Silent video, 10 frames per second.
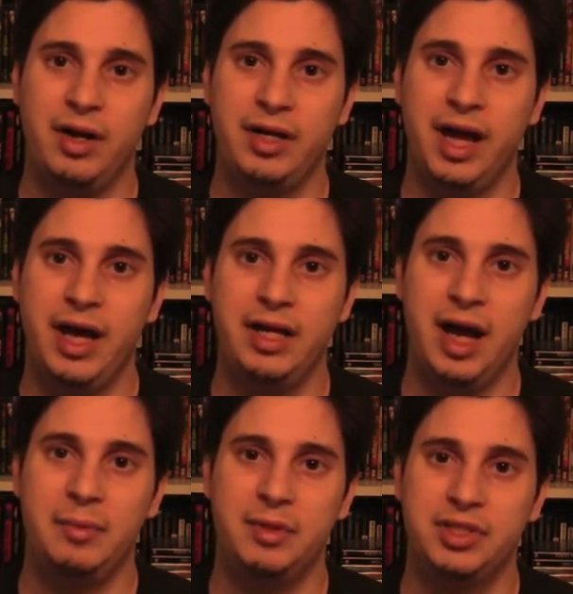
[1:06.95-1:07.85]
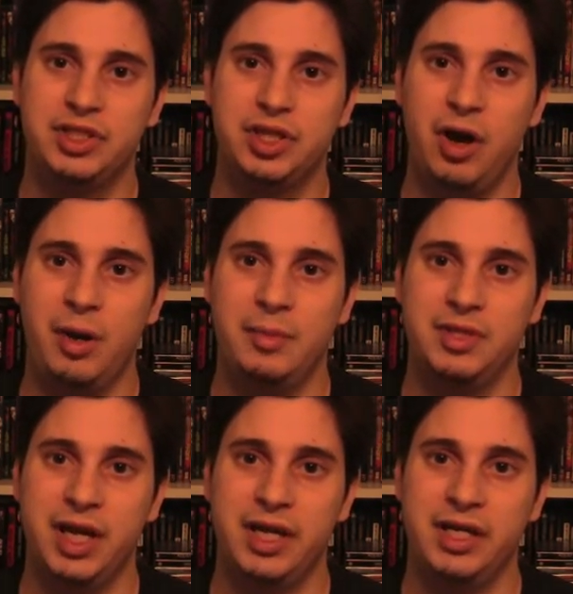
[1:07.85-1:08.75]
and I've been
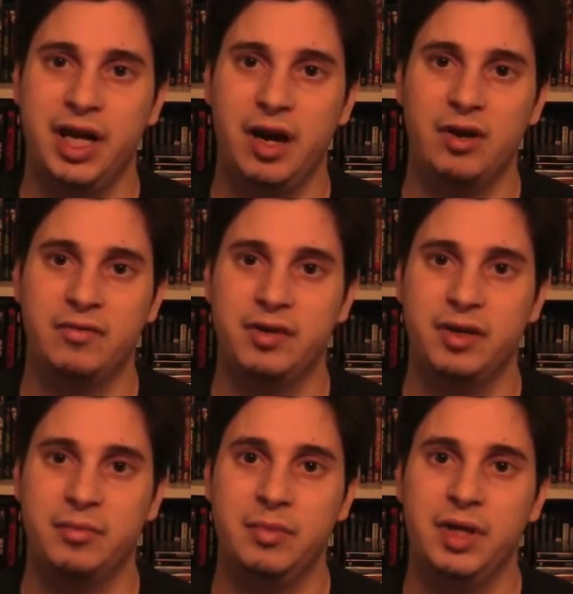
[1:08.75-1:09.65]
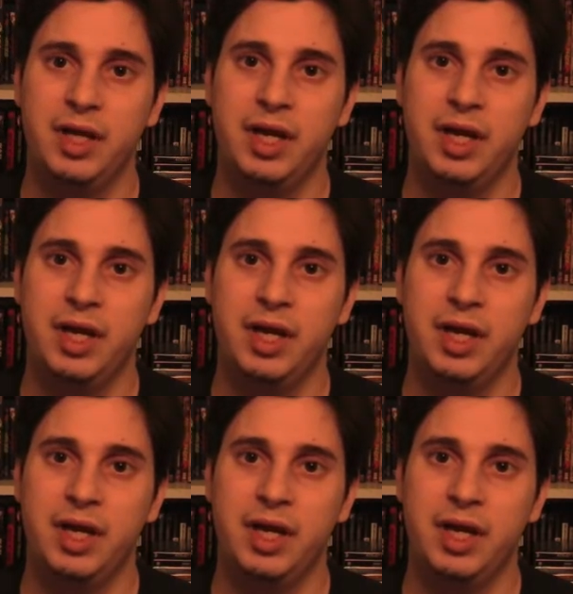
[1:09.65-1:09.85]
taking care of him,